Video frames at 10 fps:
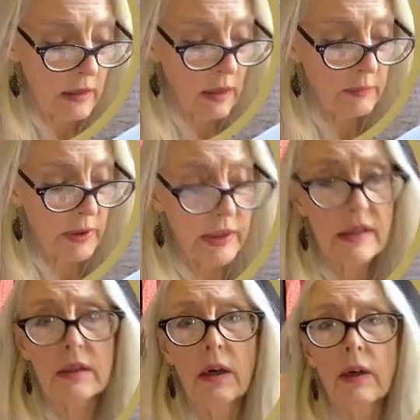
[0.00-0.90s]
I'm going to
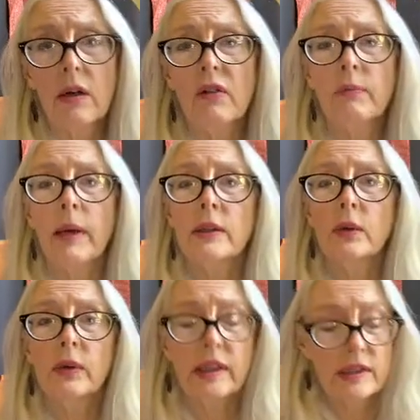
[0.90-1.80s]
start off by
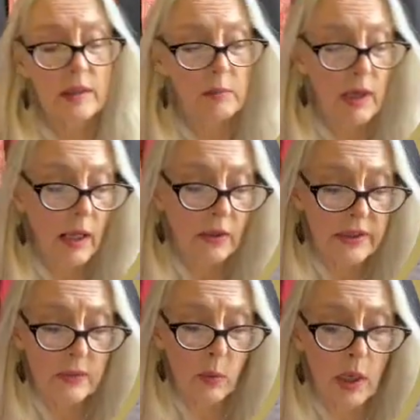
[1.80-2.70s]
doing some color
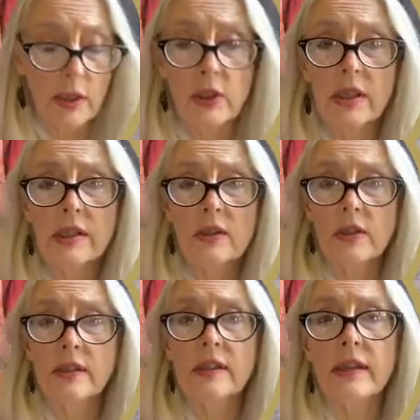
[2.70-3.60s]
swatches
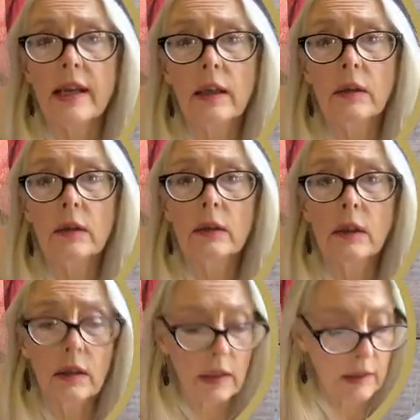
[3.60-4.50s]
just to take a
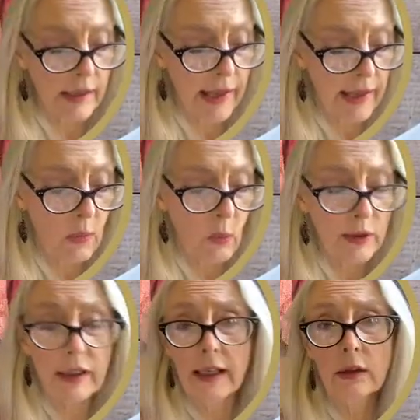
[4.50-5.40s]
look at
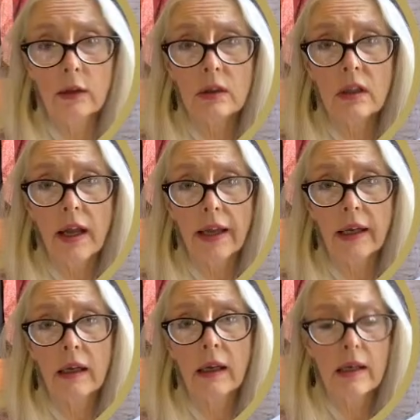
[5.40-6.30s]
what they look
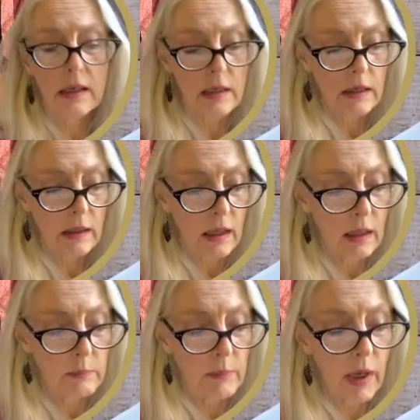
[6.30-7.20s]
like
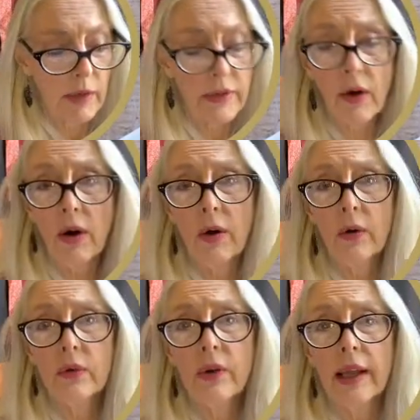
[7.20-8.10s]
on their
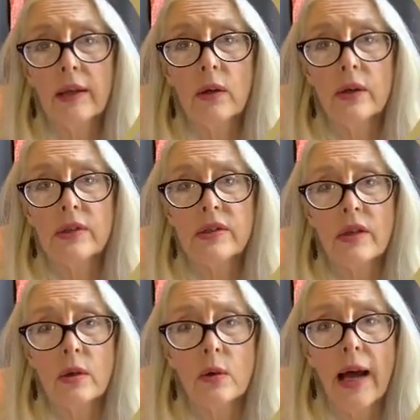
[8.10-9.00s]
own, and
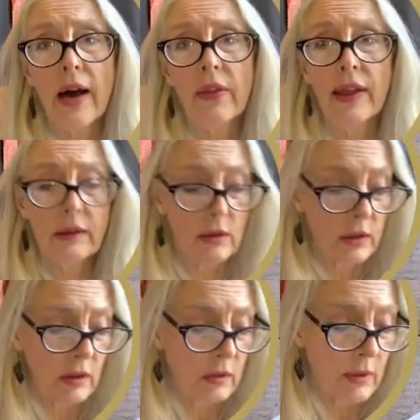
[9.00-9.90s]
also how they
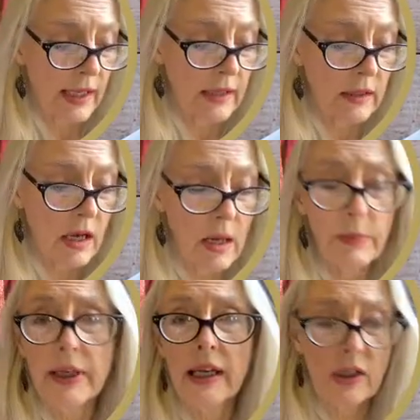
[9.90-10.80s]
look in
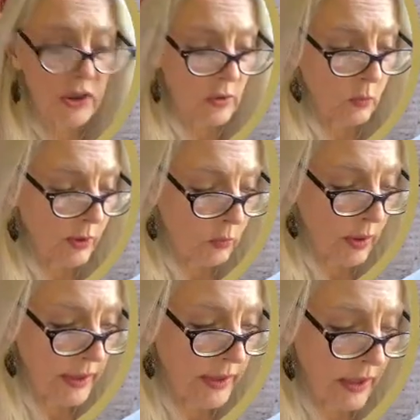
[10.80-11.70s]
combination with
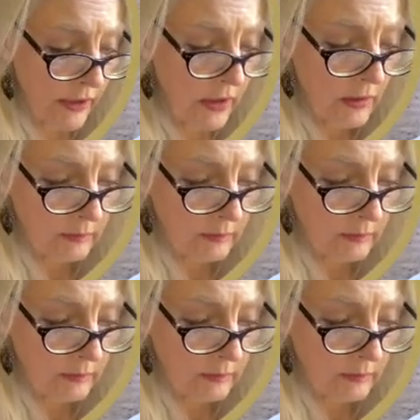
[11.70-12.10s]
one another.